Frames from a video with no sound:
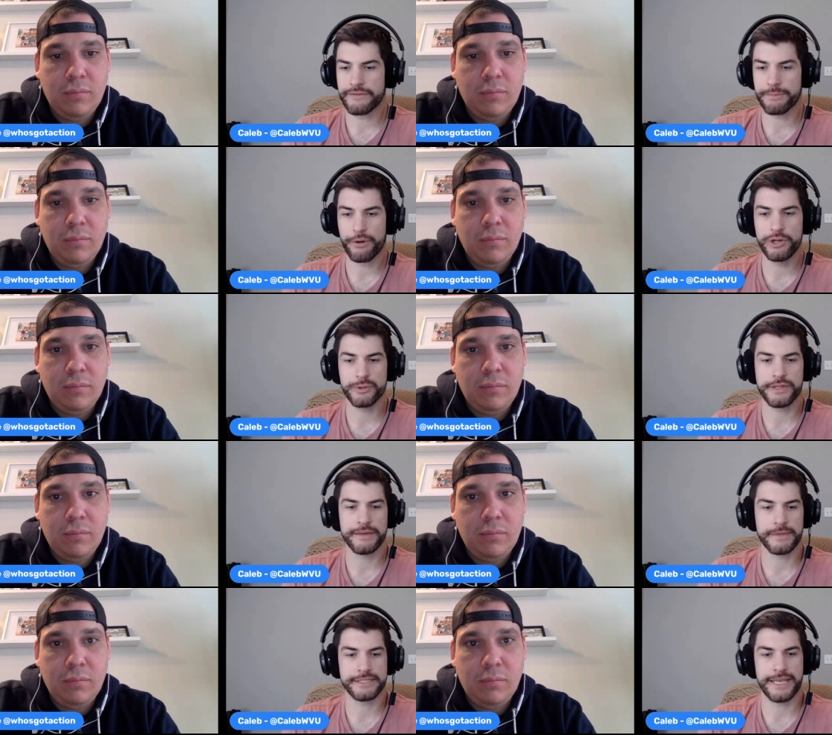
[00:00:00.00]
Speaker 1: kind of approach with
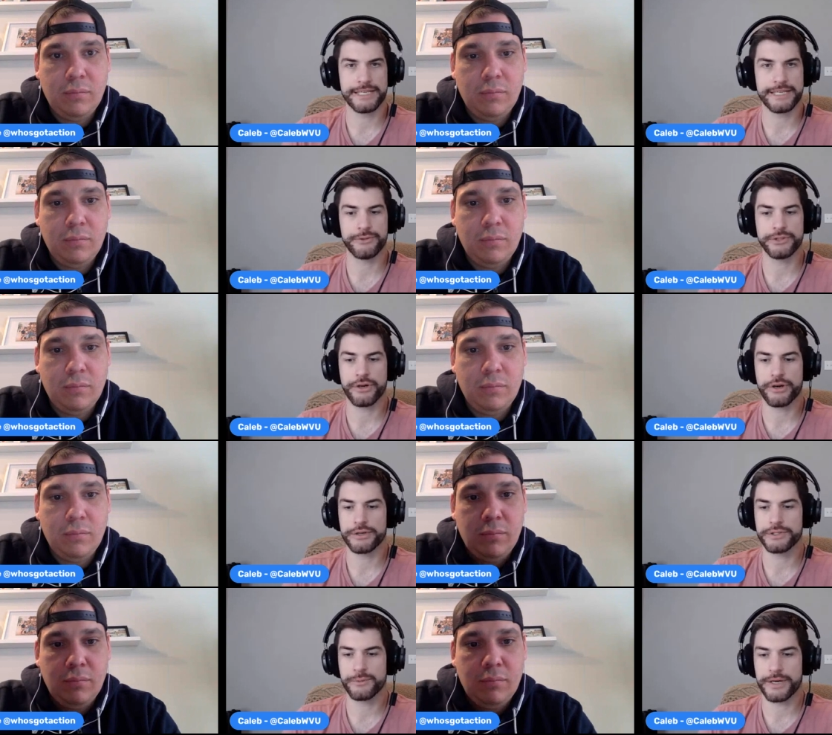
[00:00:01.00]
him in his last two
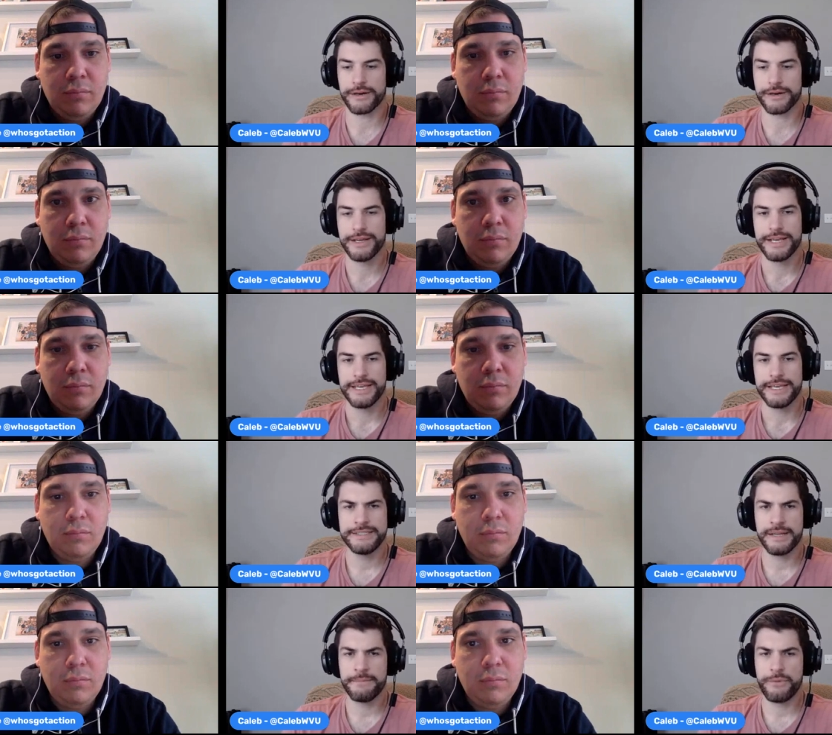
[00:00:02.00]
starts, where
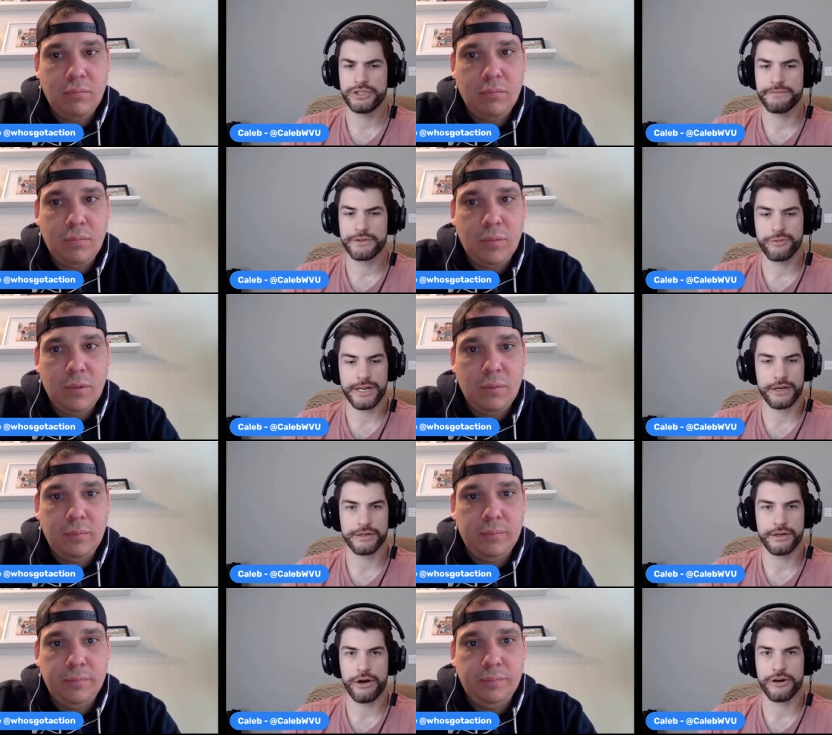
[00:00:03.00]
he's done most of his
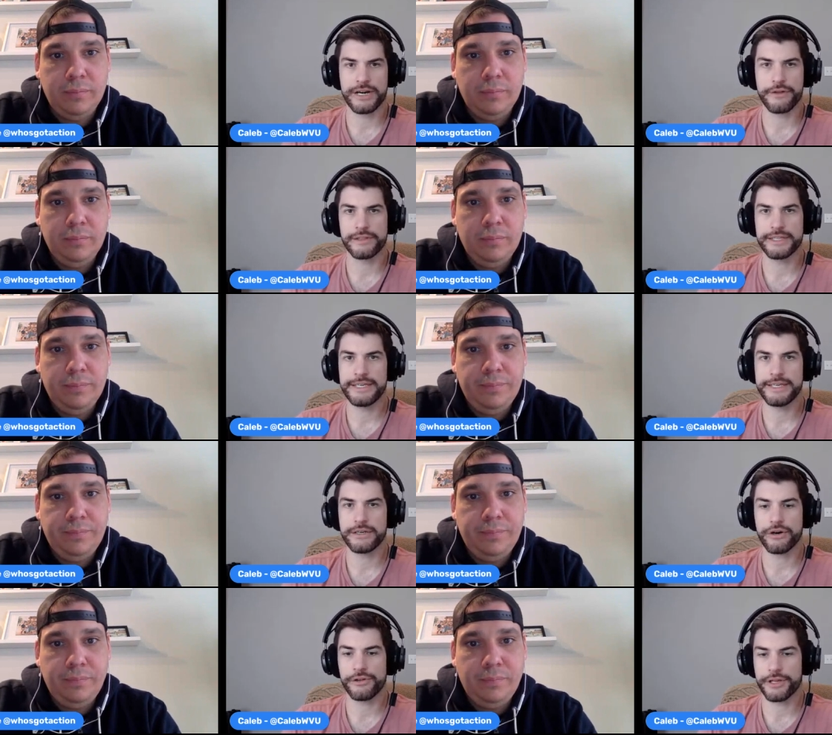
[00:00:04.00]
running on or near the
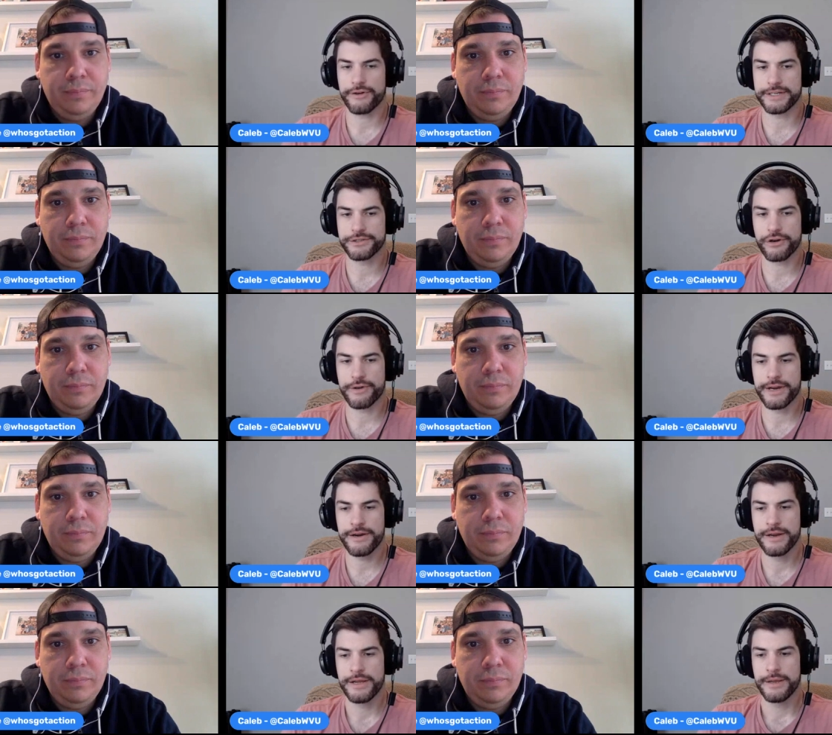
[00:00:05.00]
lead earlier in his
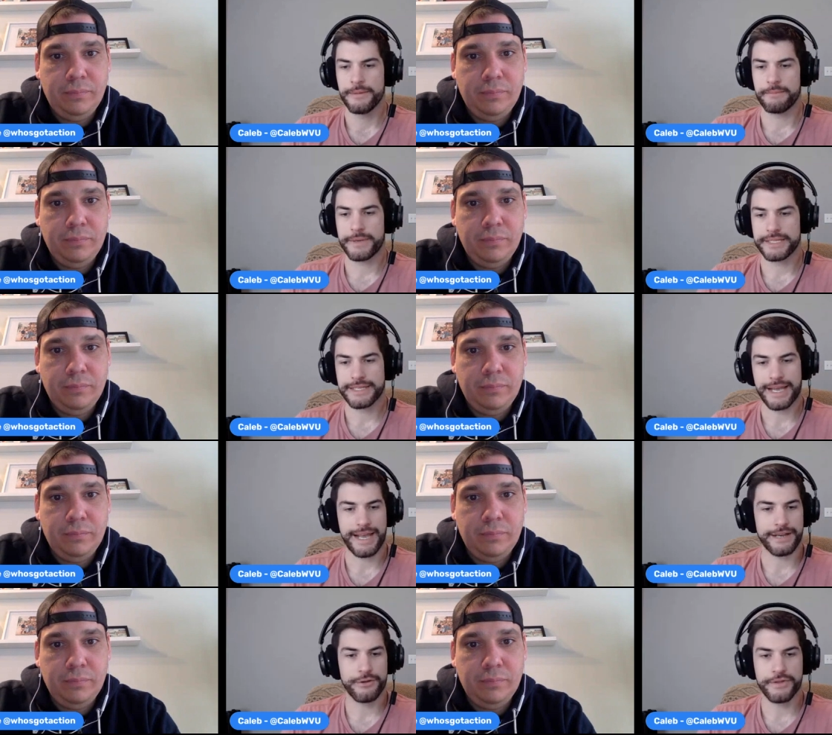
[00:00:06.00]
career. But
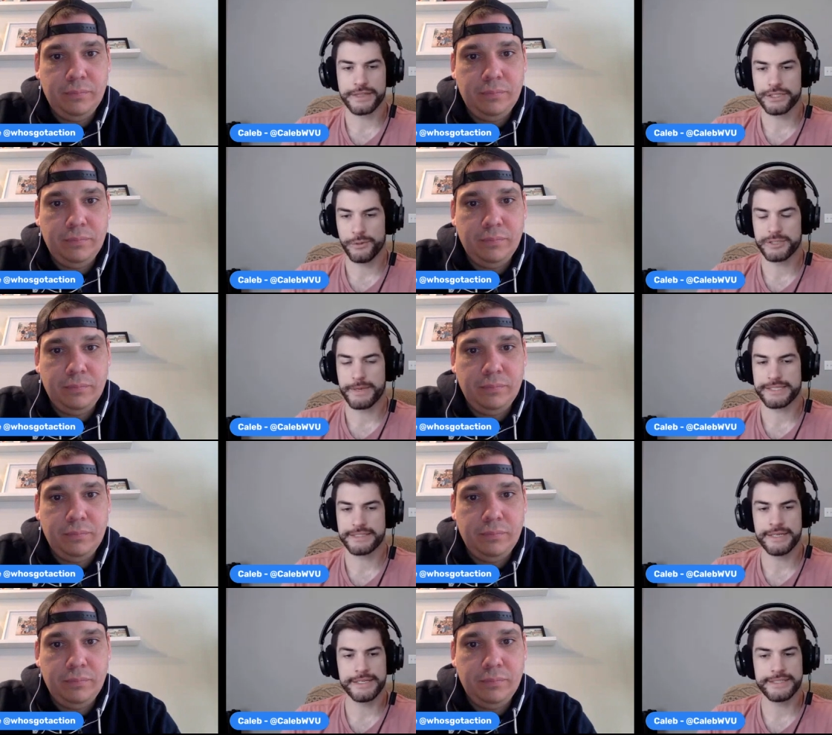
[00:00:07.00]
I do think this horse makes a
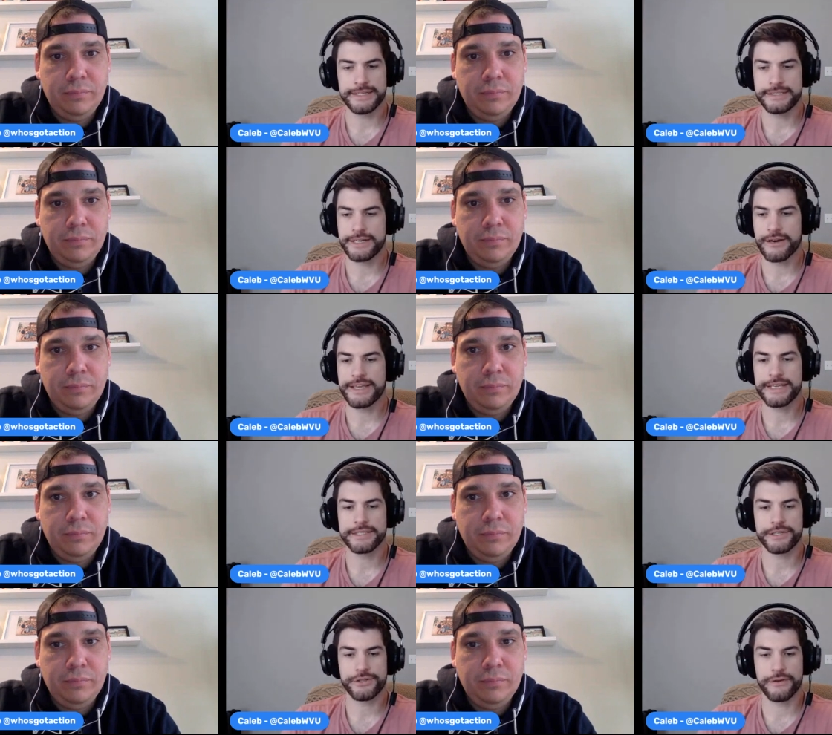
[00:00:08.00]
ton of sense here. He
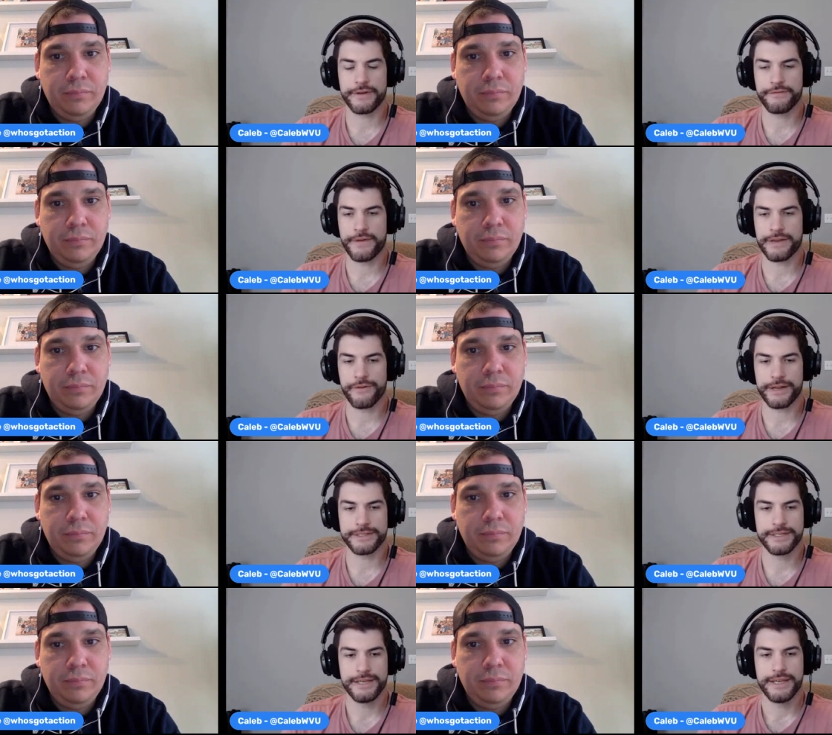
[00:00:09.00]
is a deserving
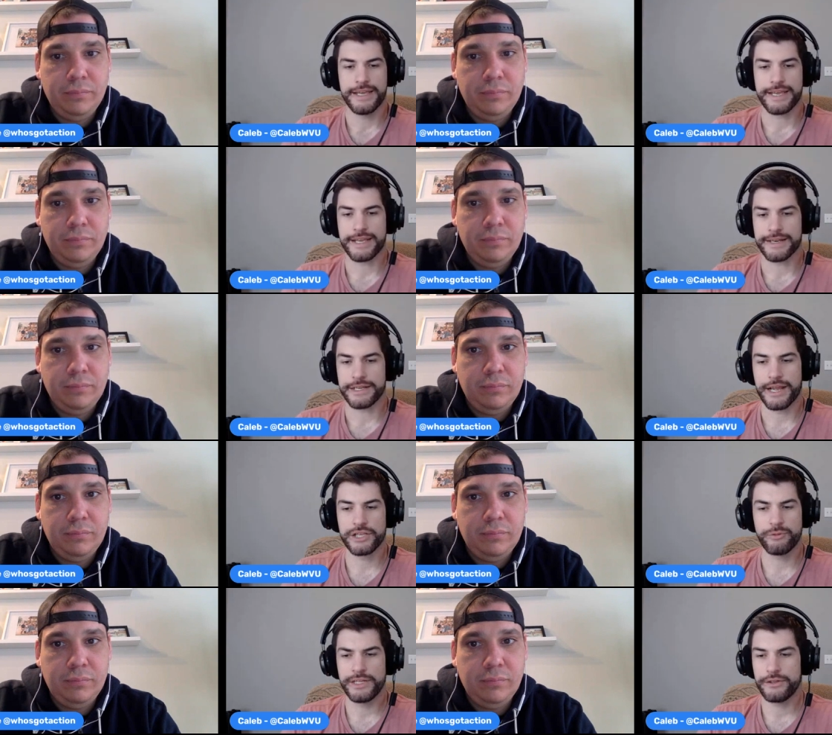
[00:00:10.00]
favorite and
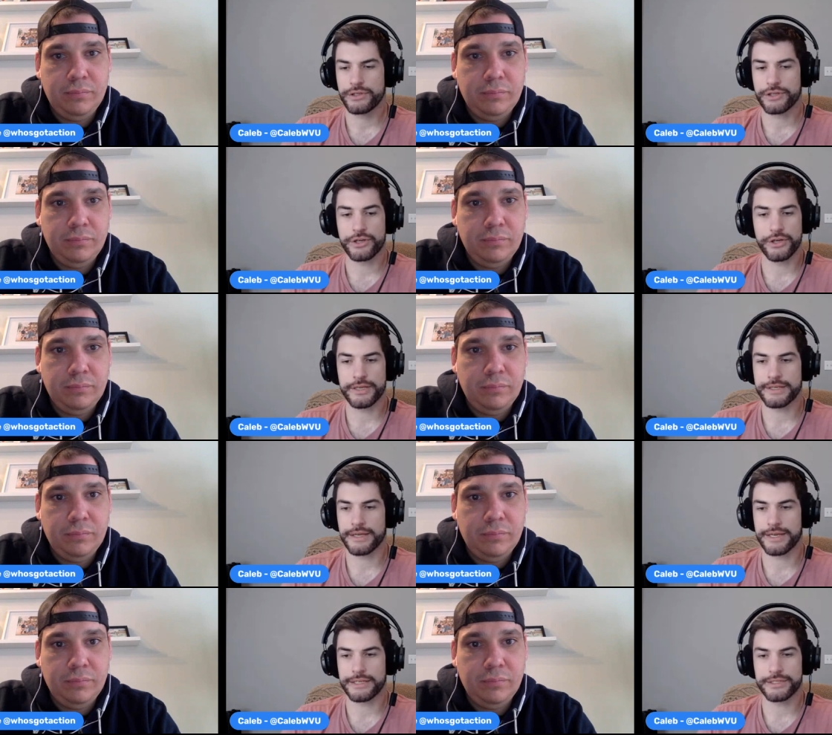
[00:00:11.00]
has really looked good.
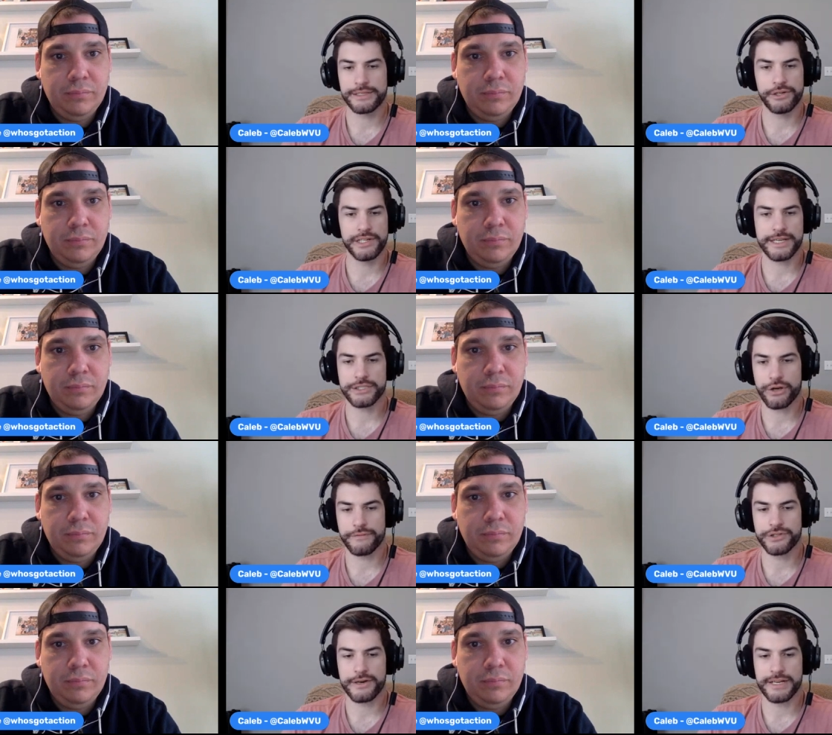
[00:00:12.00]
Uh, clearly likes
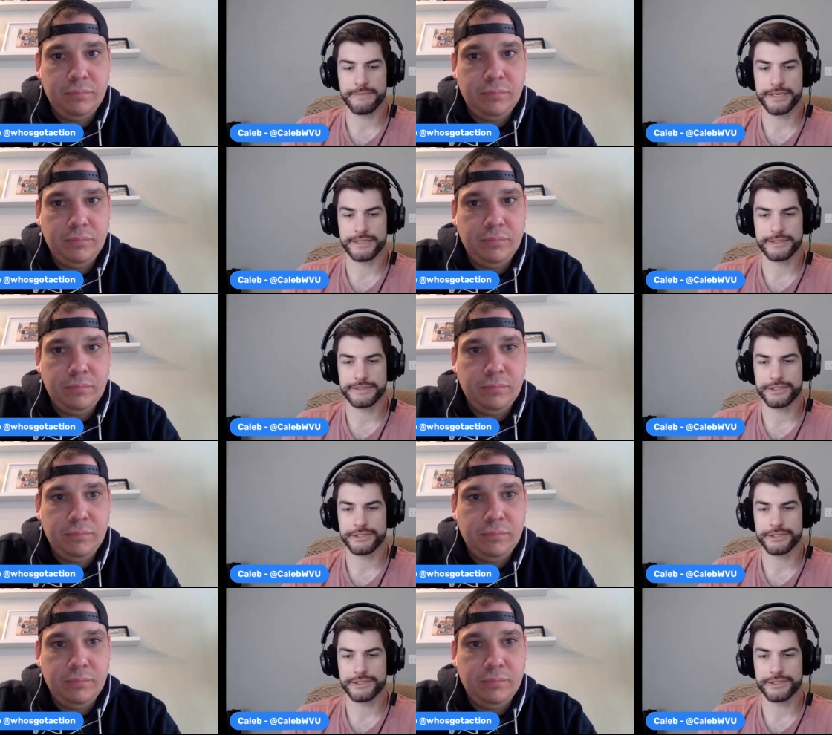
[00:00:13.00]
Gulfstream, and